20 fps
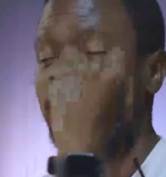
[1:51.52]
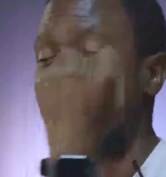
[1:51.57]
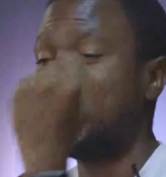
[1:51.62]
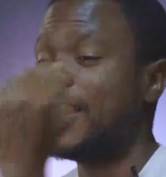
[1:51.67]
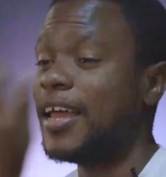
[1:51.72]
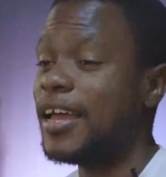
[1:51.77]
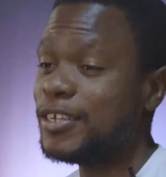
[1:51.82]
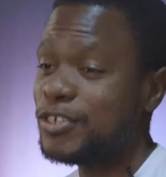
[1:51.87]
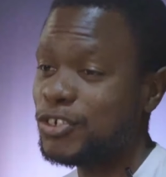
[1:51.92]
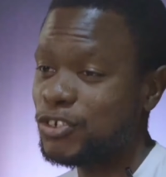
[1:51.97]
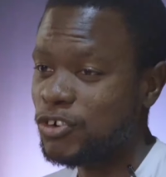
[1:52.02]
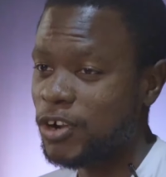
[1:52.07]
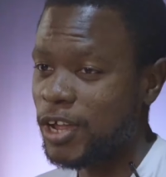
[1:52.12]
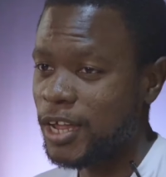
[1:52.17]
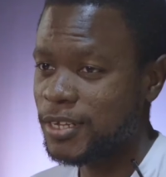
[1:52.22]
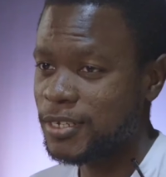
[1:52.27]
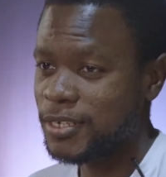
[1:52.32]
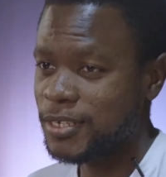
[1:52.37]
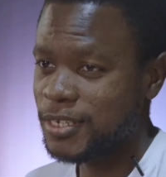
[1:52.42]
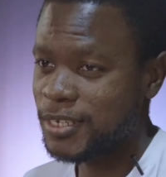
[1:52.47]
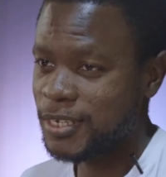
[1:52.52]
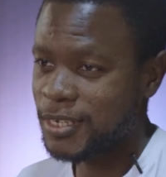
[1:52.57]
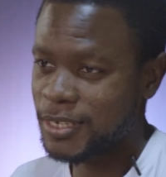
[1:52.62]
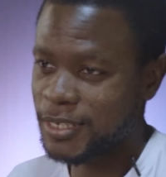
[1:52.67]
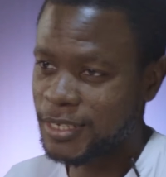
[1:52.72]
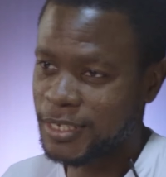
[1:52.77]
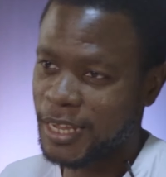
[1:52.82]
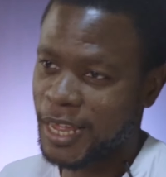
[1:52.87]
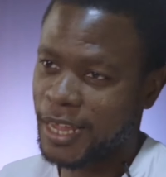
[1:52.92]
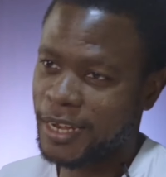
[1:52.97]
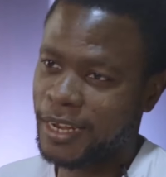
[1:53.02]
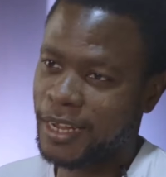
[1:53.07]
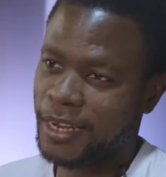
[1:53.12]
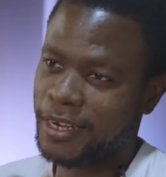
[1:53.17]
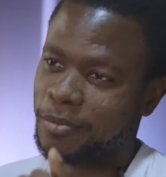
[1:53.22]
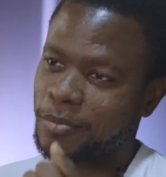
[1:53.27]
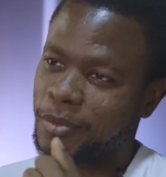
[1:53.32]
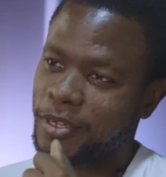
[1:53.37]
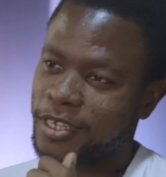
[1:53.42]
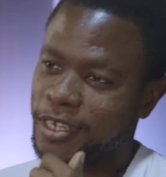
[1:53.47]
Light Strands is an
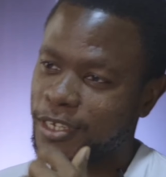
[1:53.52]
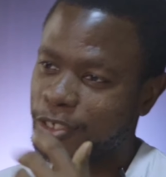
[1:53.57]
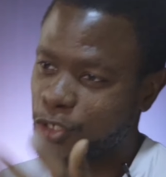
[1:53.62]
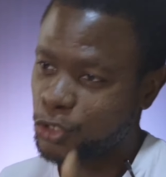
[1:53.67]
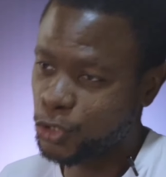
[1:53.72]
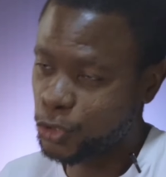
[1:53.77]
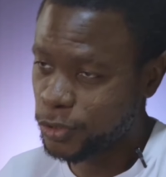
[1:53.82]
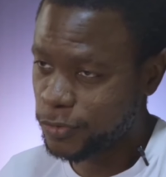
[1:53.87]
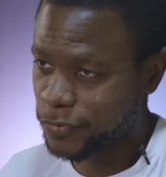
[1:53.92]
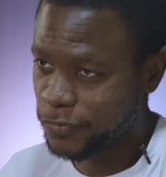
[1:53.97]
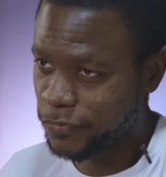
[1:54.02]
animated short